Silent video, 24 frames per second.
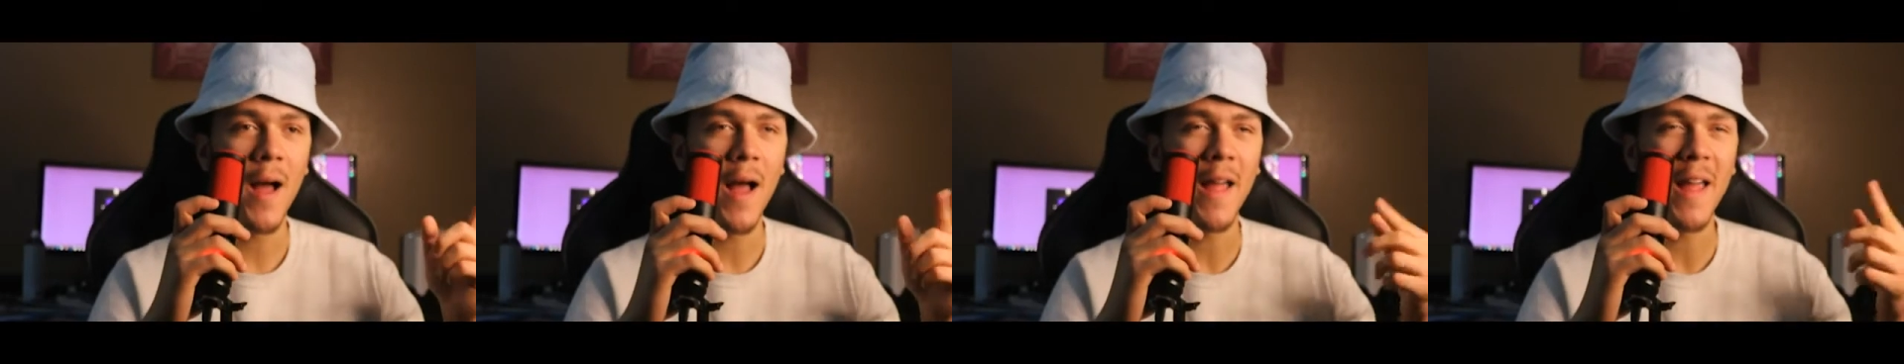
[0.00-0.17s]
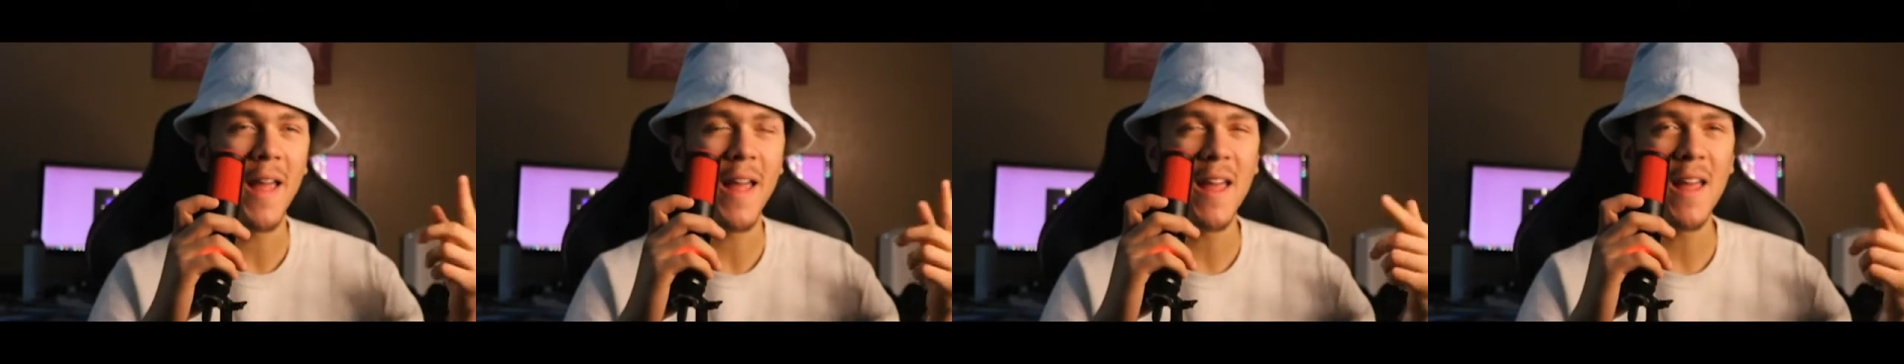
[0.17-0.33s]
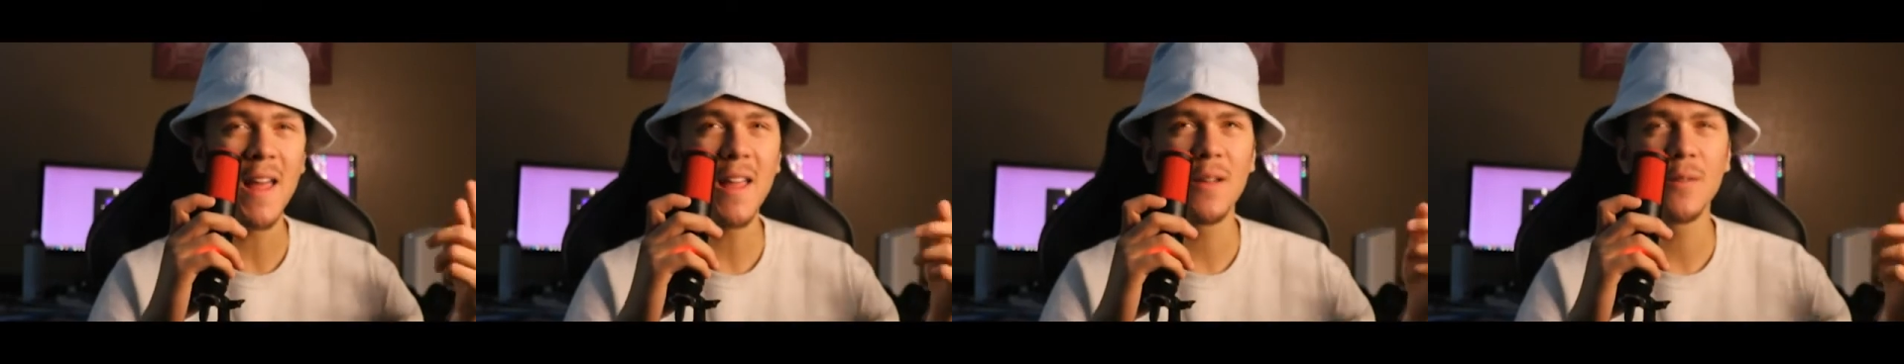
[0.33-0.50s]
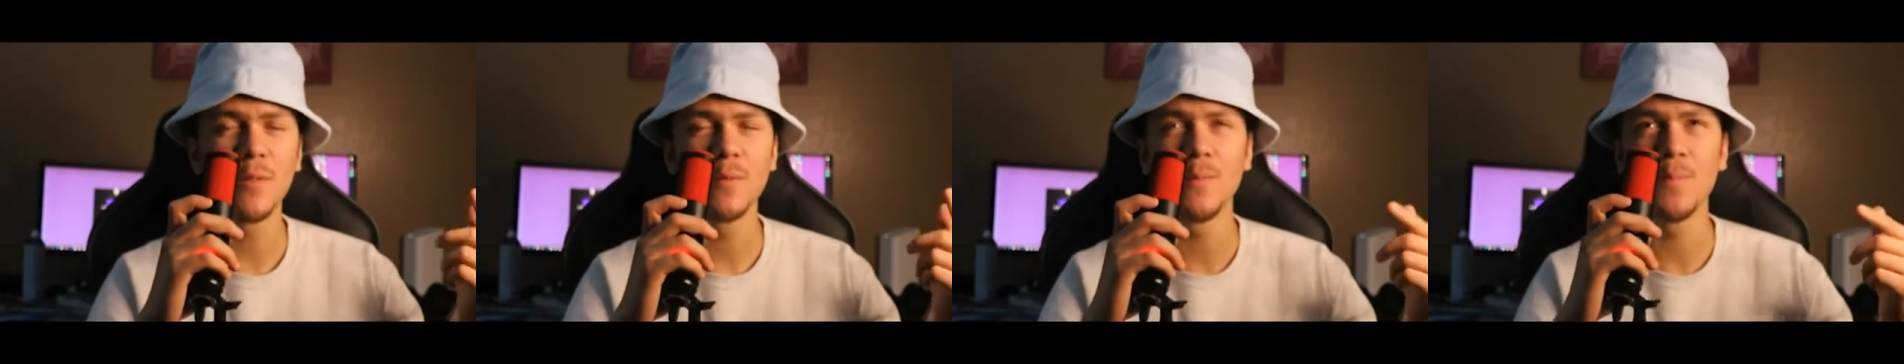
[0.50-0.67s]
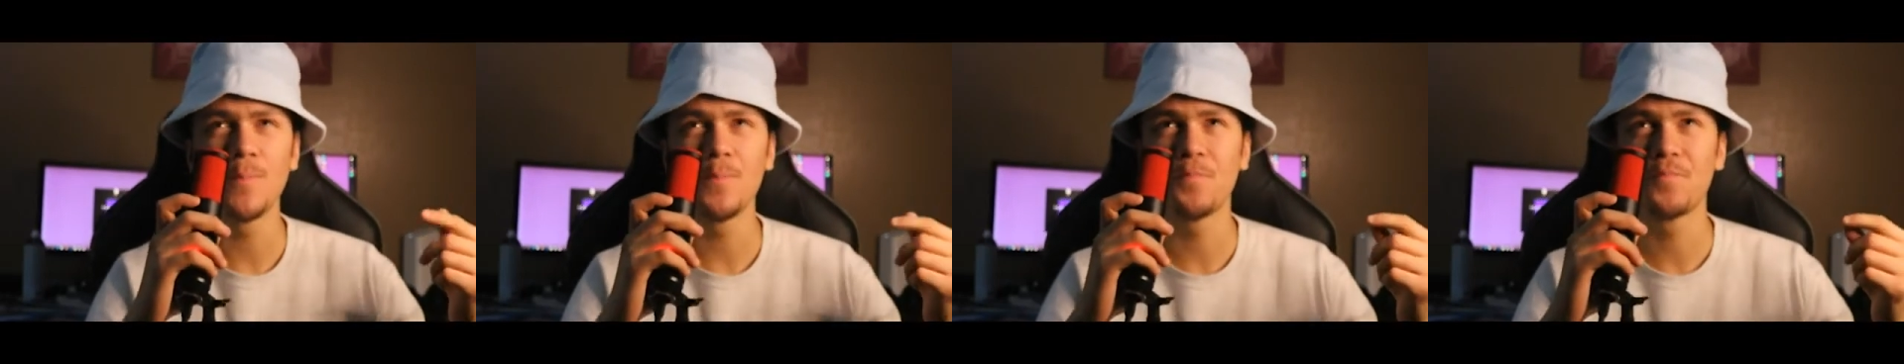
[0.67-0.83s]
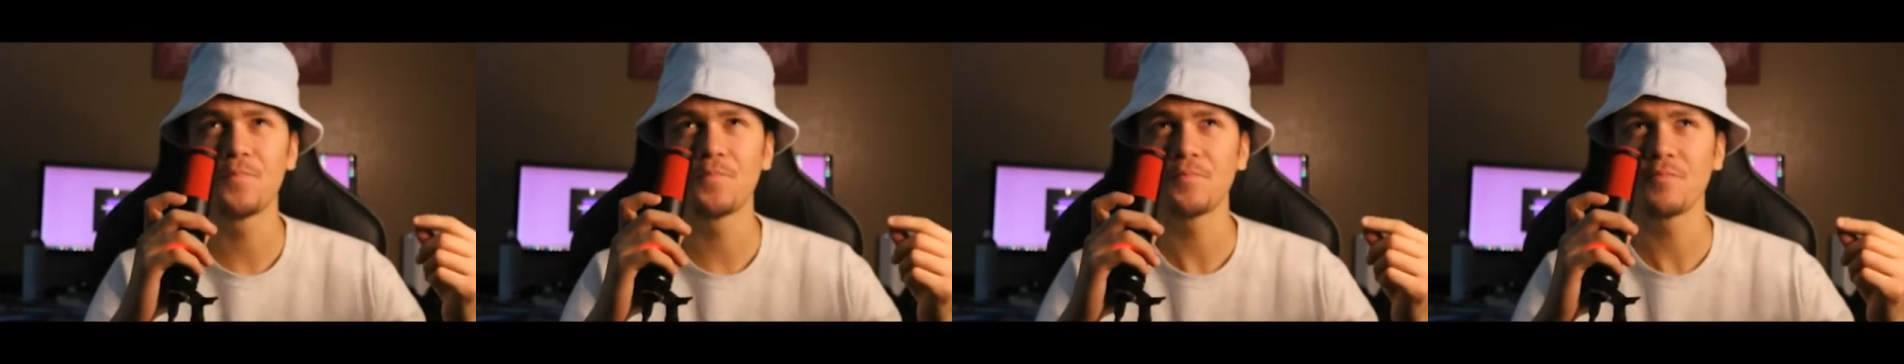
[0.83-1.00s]
i hit
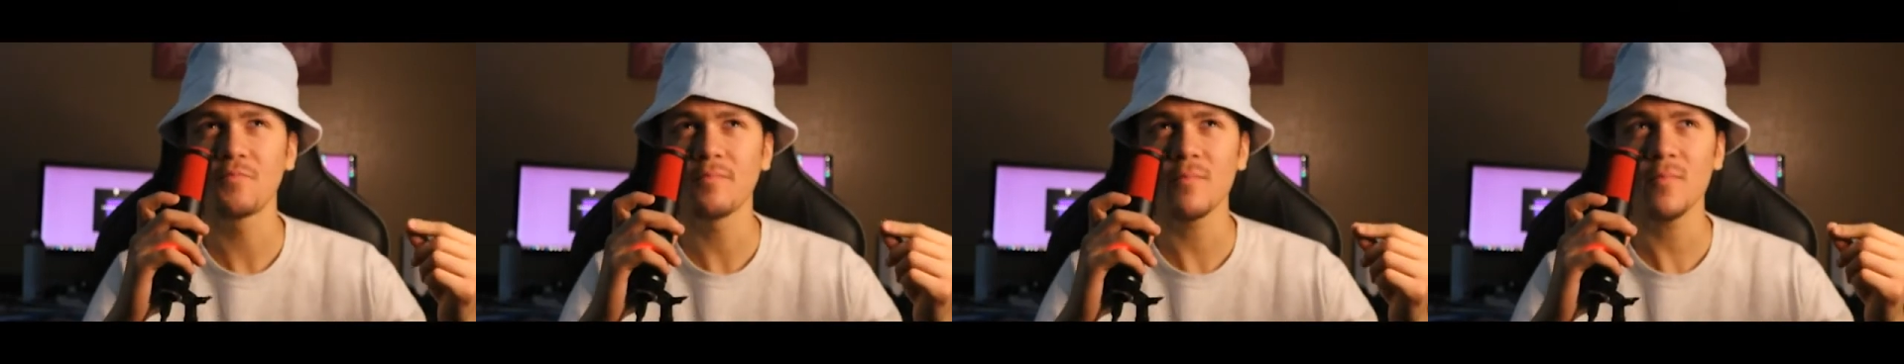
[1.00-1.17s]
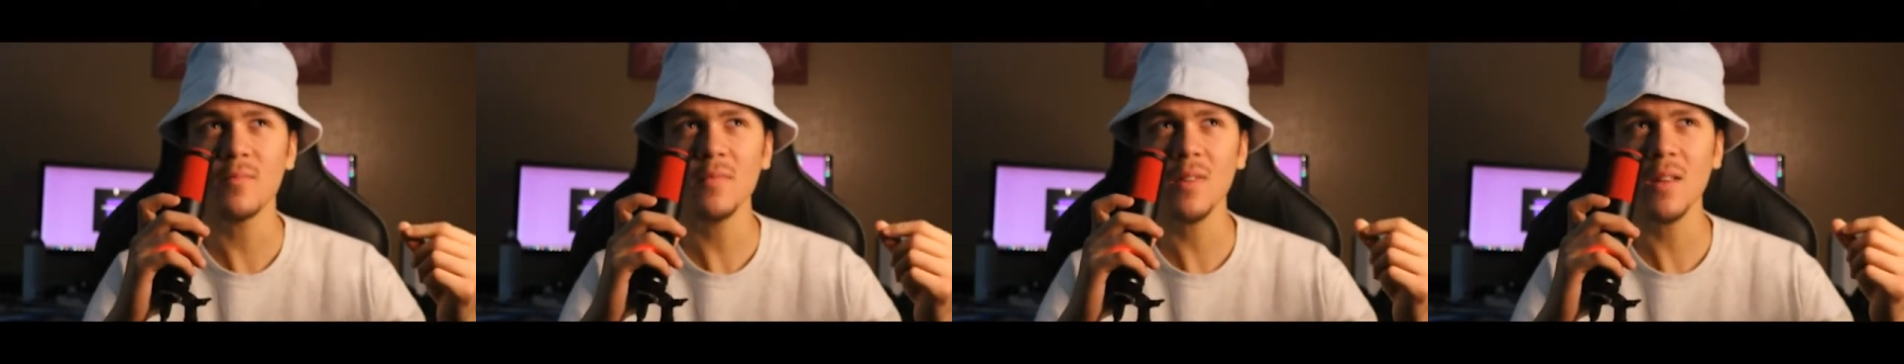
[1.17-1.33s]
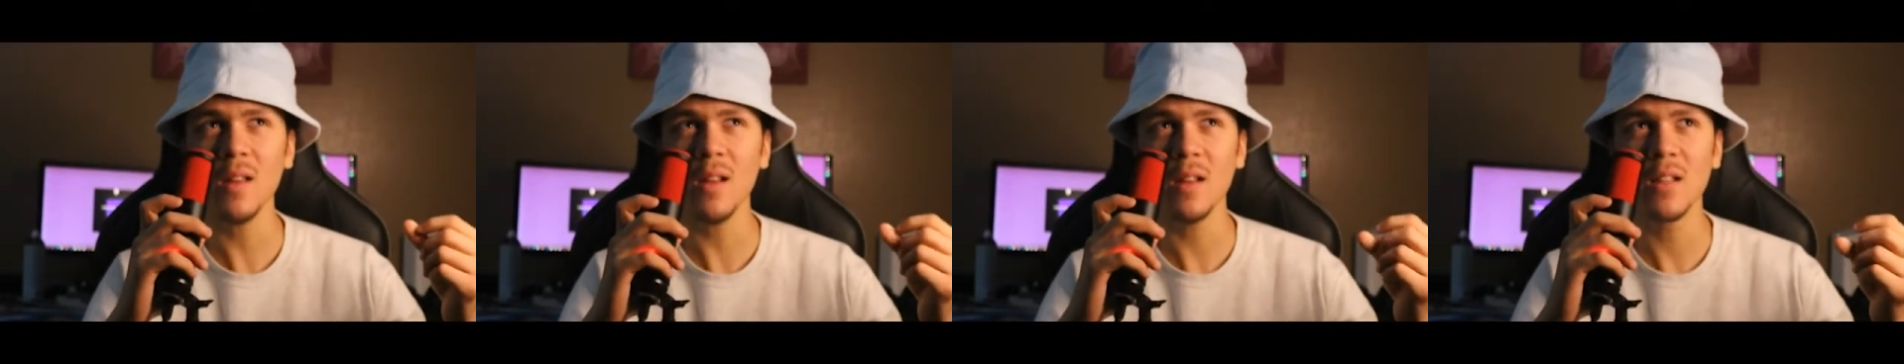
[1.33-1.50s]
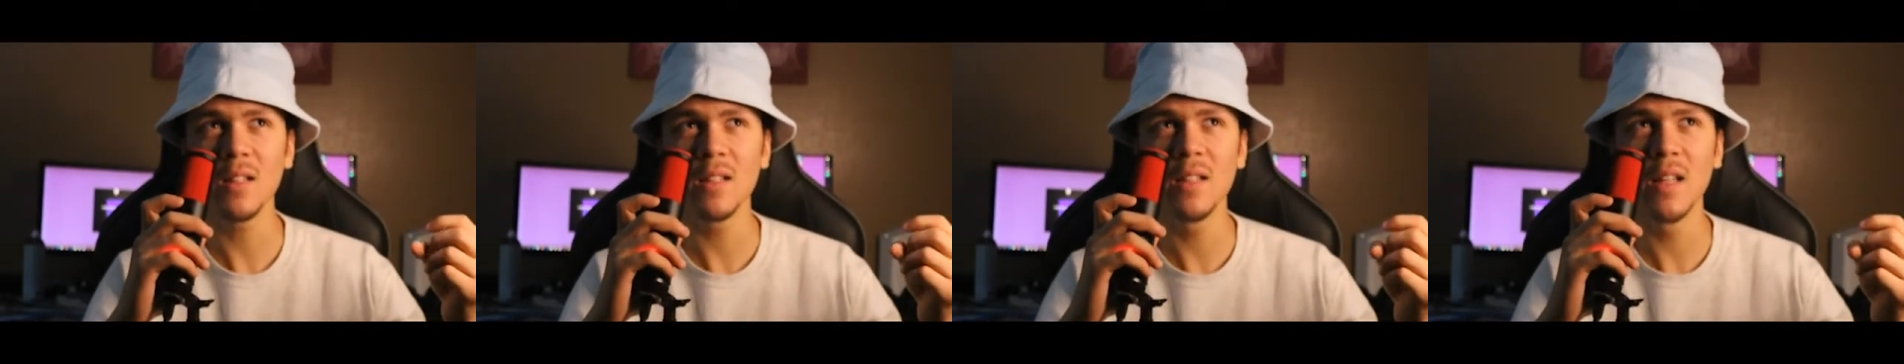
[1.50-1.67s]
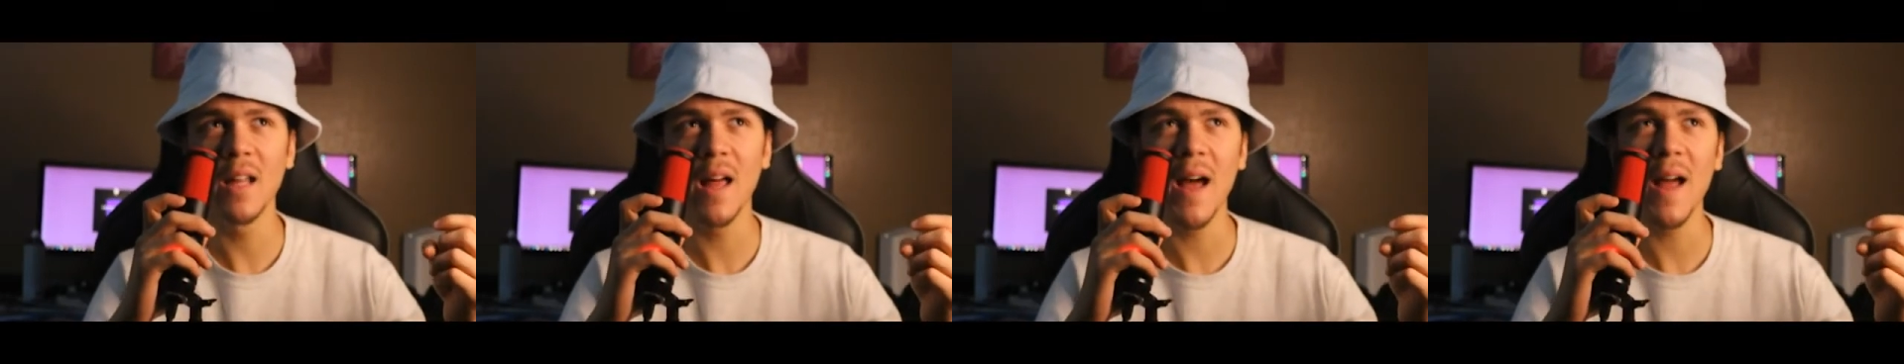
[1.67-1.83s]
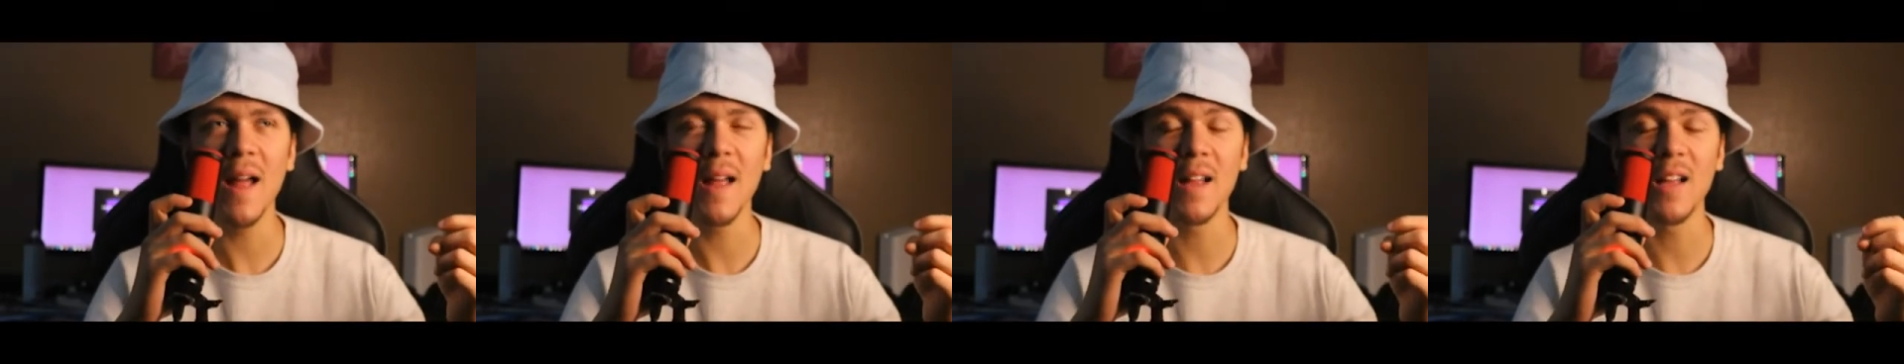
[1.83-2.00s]

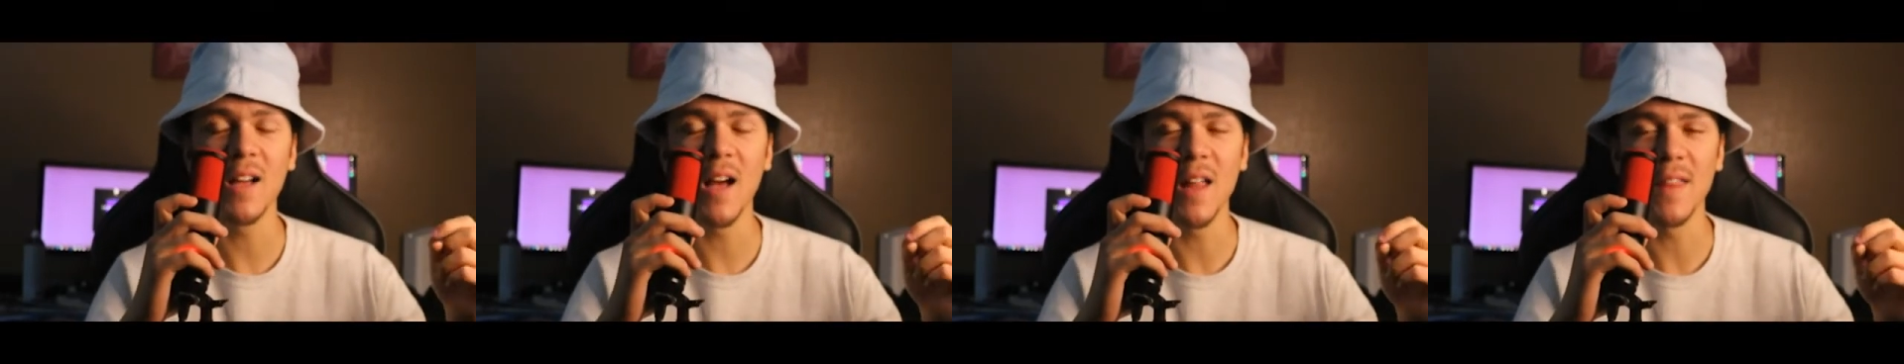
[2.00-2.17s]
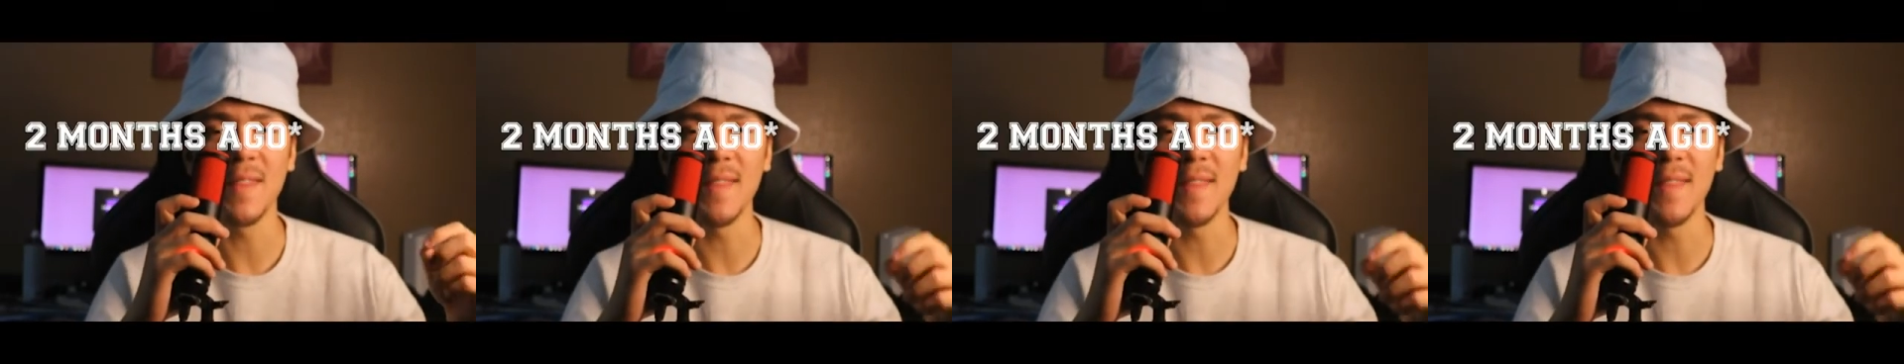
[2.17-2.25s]
like a